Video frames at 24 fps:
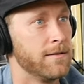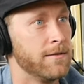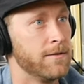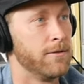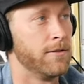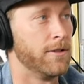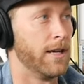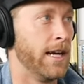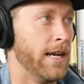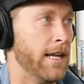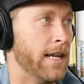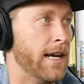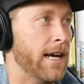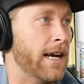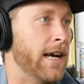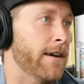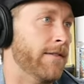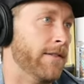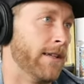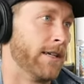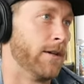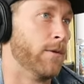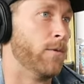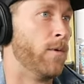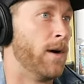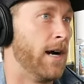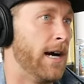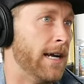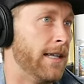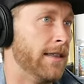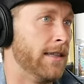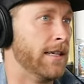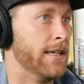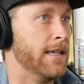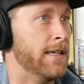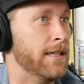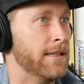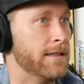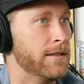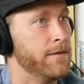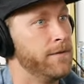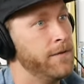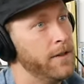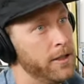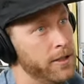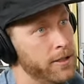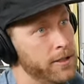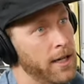Granted, I have like a wide lens, a
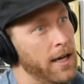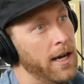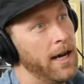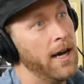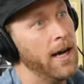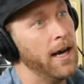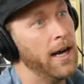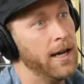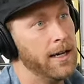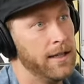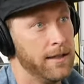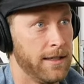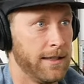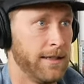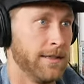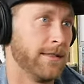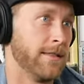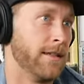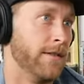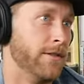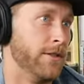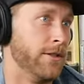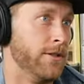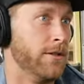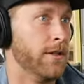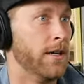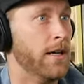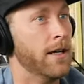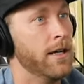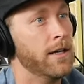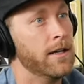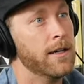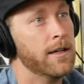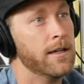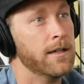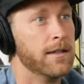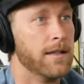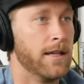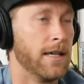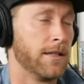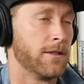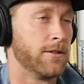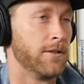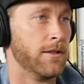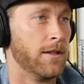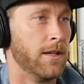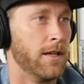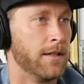fisheye, and like a seventy-two hundred and an
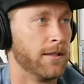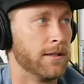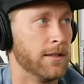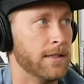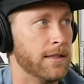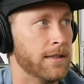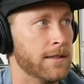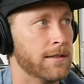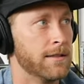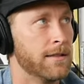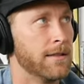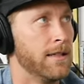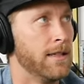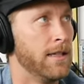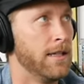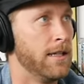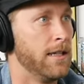extra long lens.